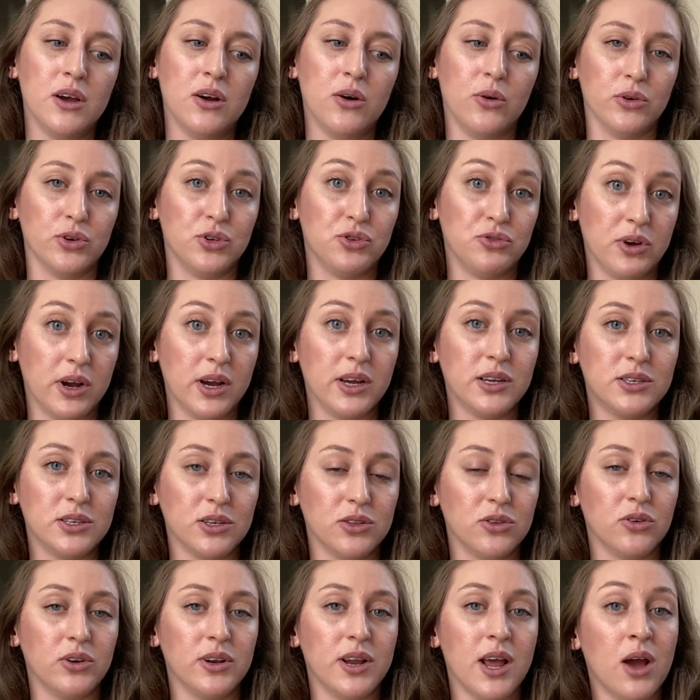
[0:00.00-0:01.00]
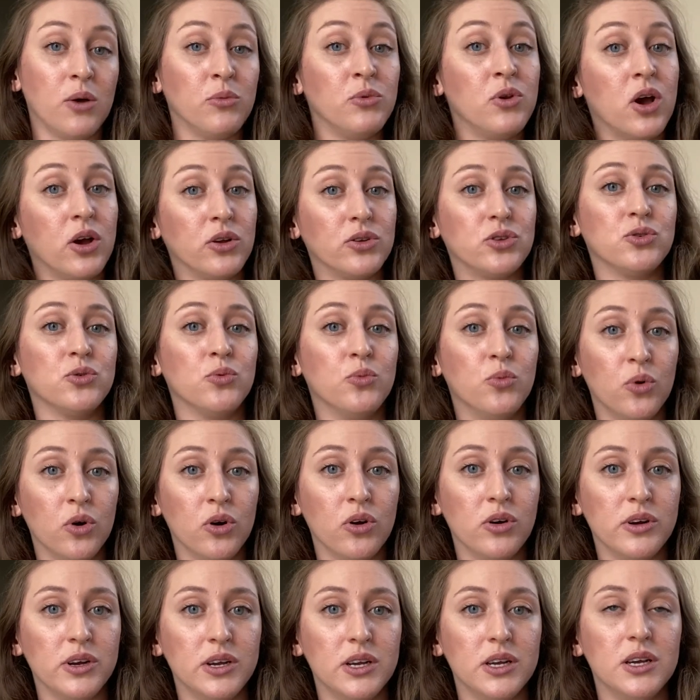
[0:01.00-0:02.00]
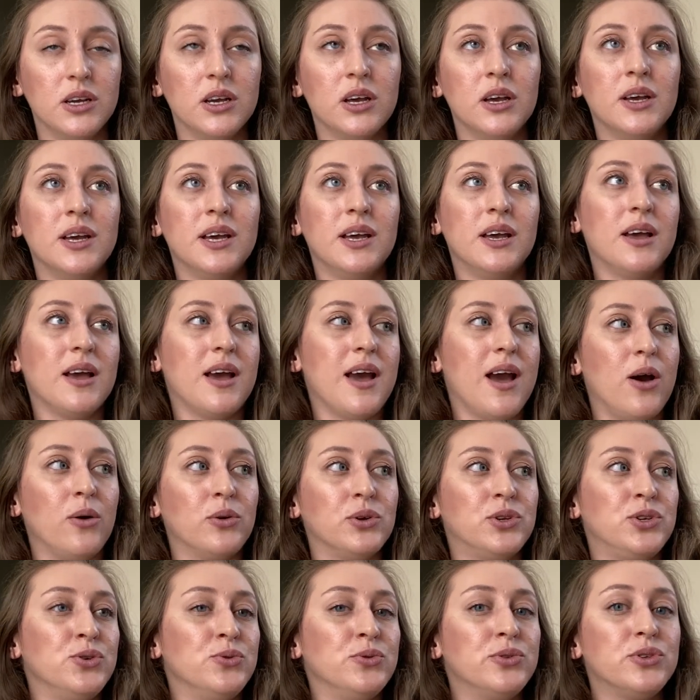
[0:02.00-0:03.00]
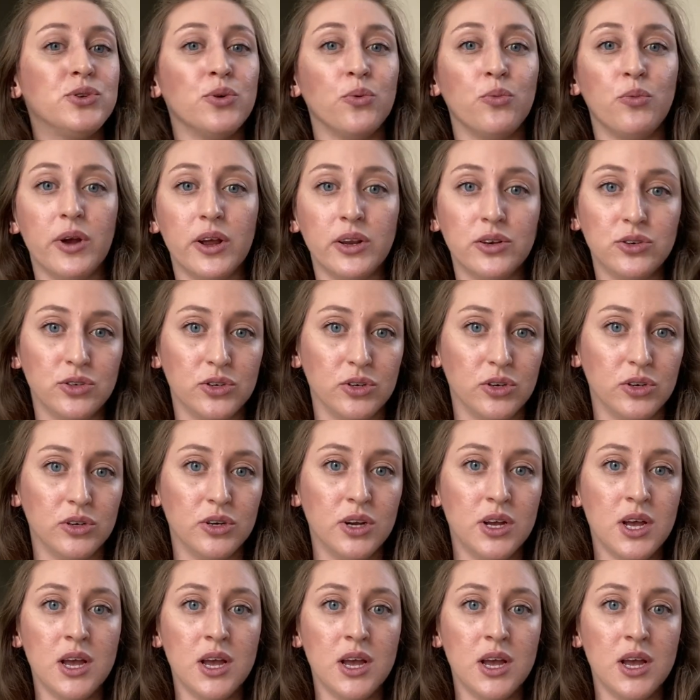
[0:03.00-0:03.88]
or trying to learn how not to worry, how to surrender,